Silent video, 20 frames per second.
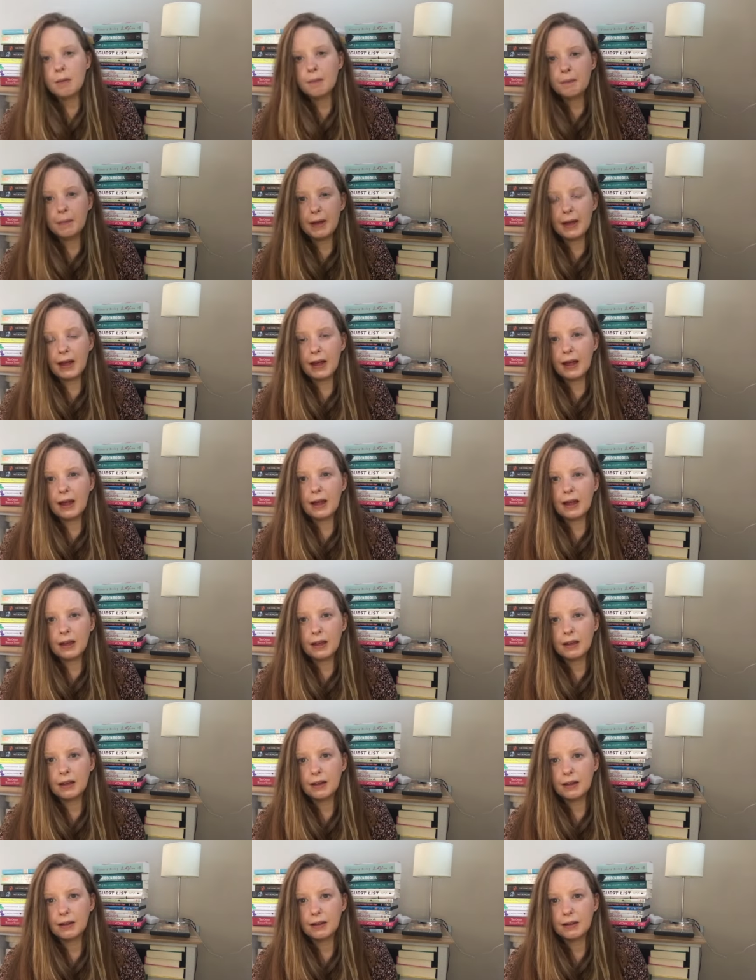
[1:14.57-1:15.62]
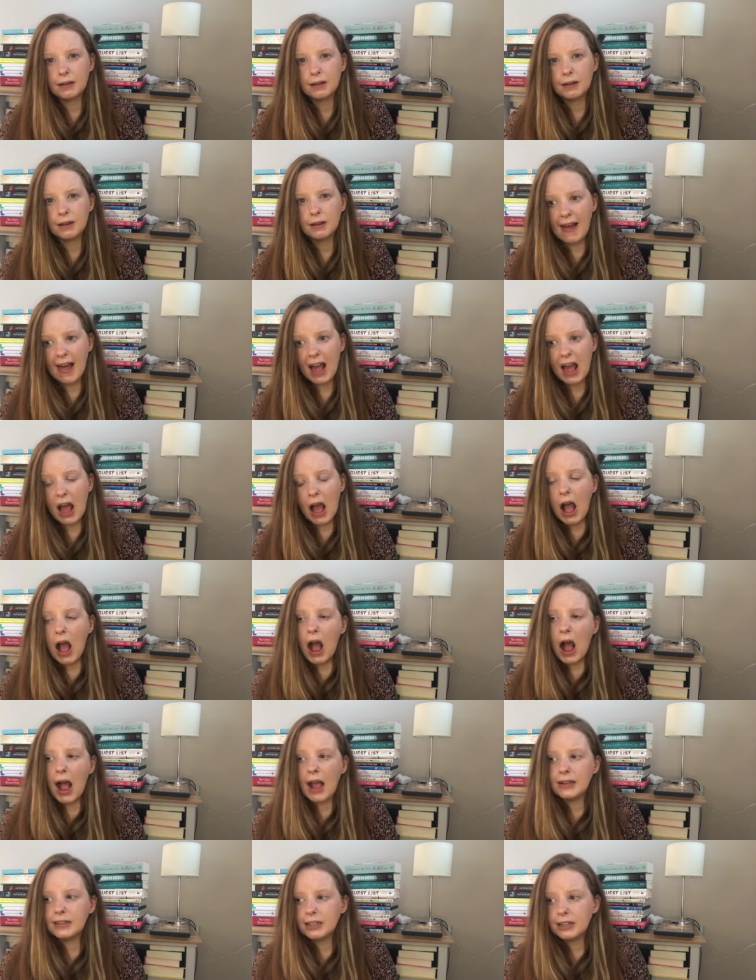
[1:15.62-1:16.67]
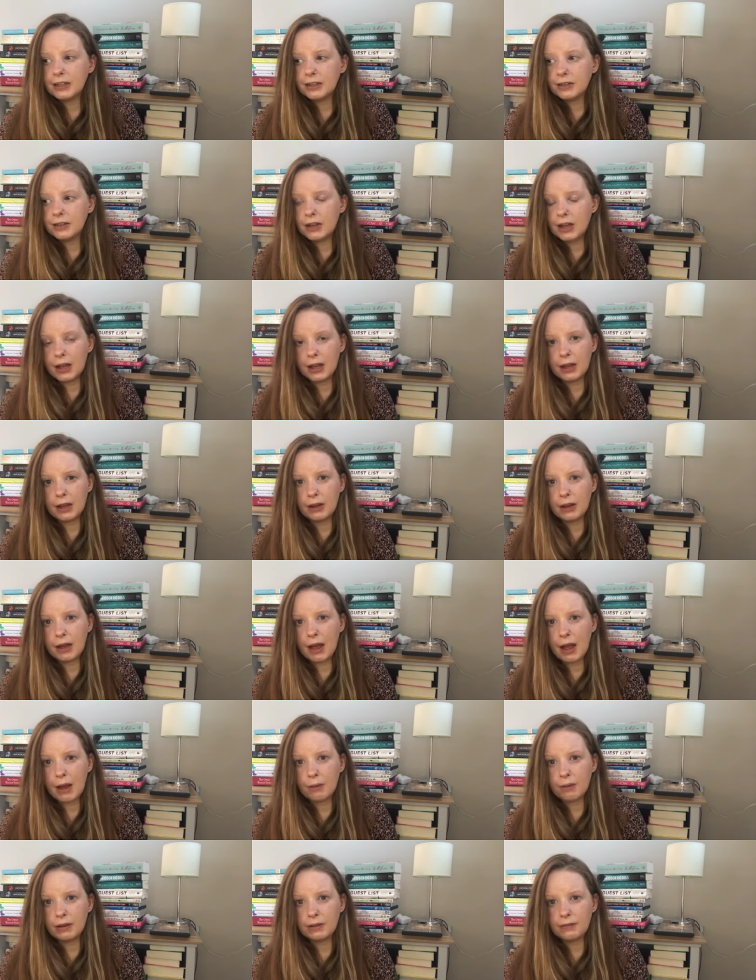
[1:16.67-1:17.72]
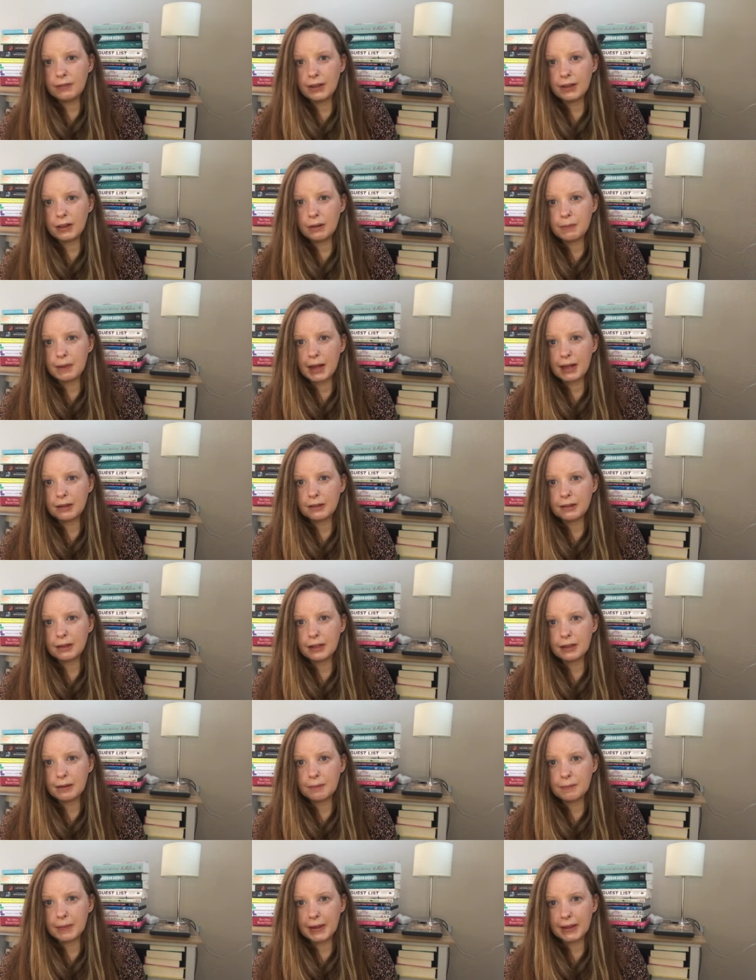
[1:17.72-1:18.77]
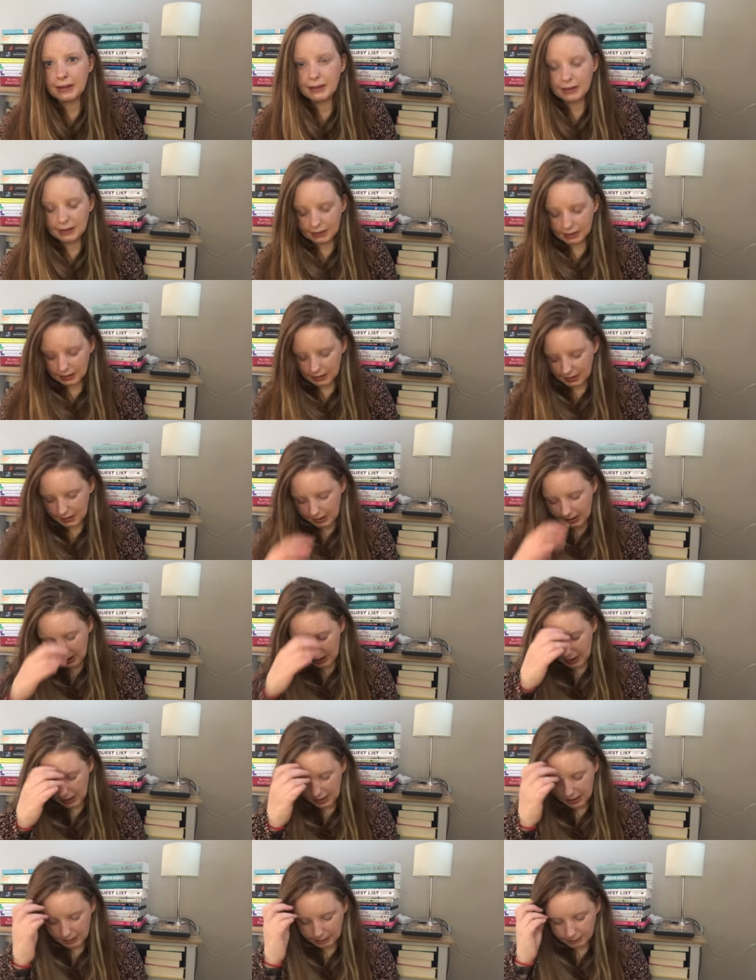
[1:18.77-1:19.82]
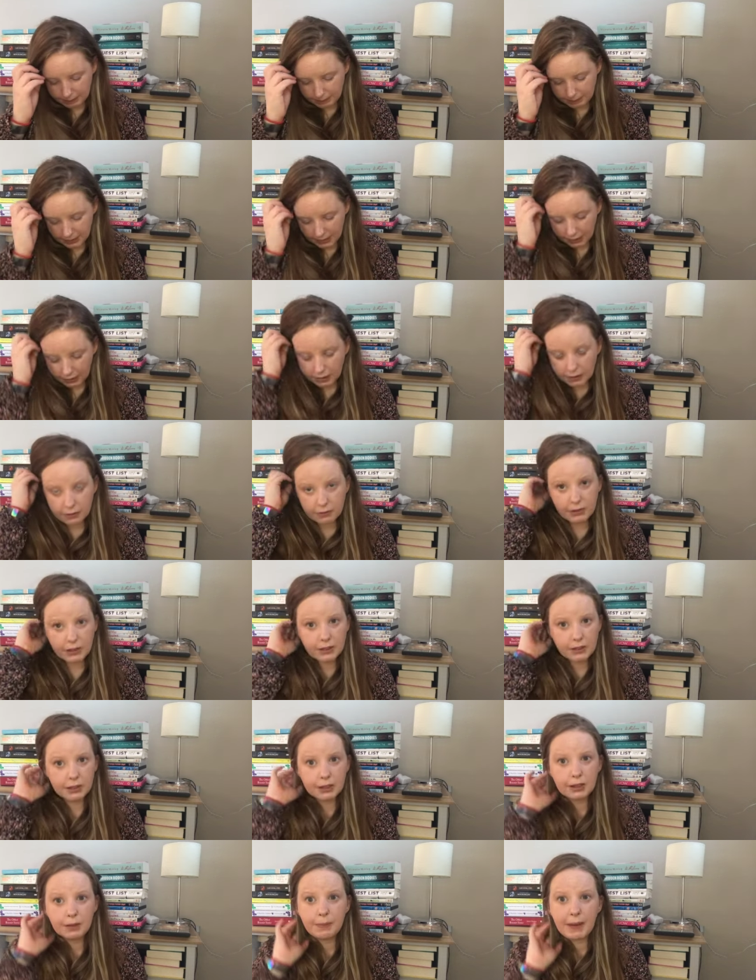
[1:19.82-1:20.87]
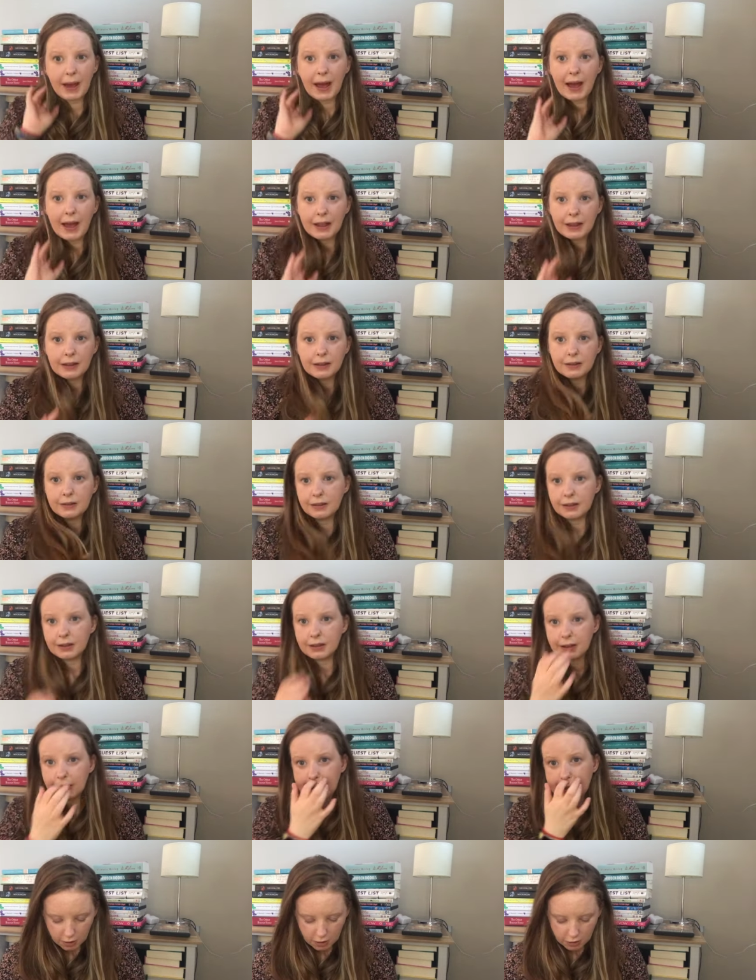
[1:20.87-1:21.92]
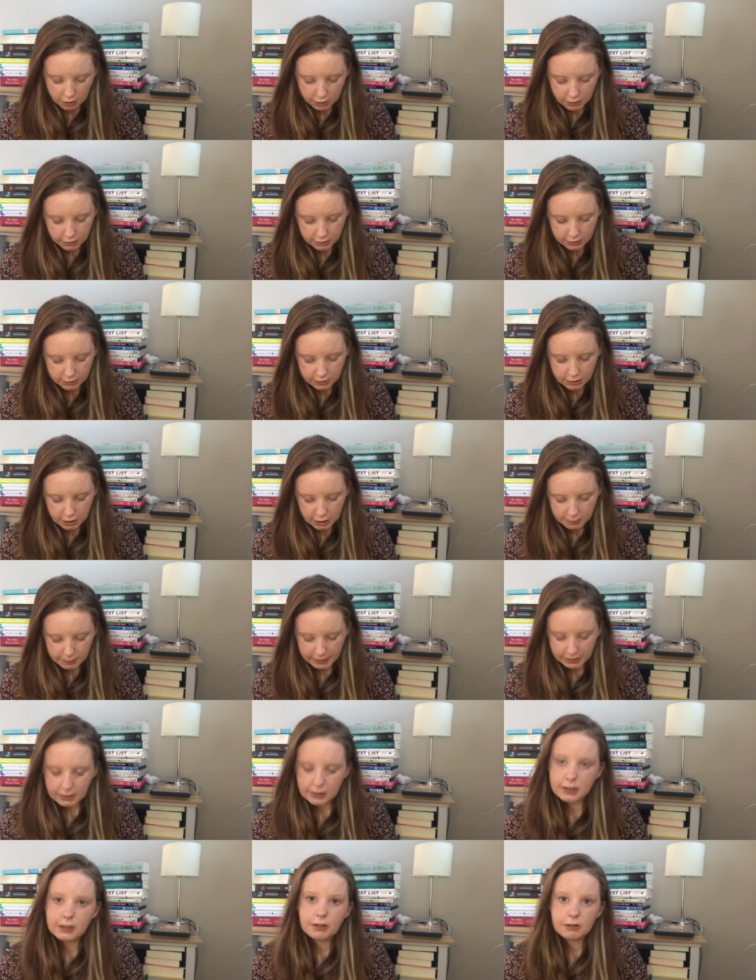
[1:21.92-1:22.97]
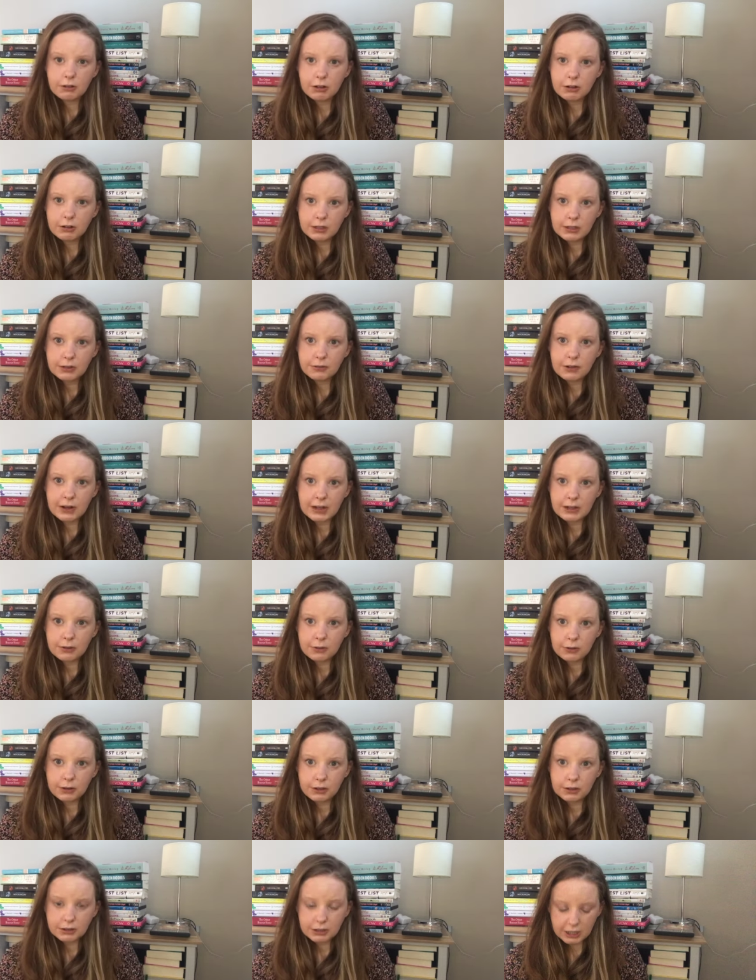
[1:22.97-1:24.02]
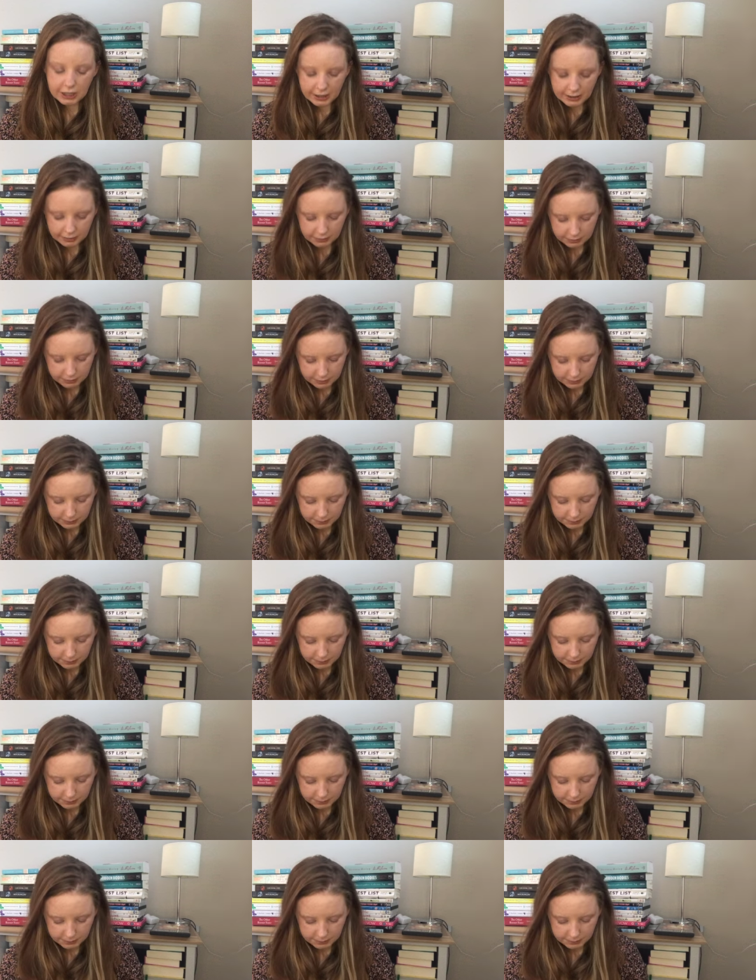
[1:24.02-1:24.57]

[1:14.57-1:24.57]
but I don't know how I feel about it. Basically, um, I'm going to read you the back because I think that's who do you know better, your oldest friend or your child,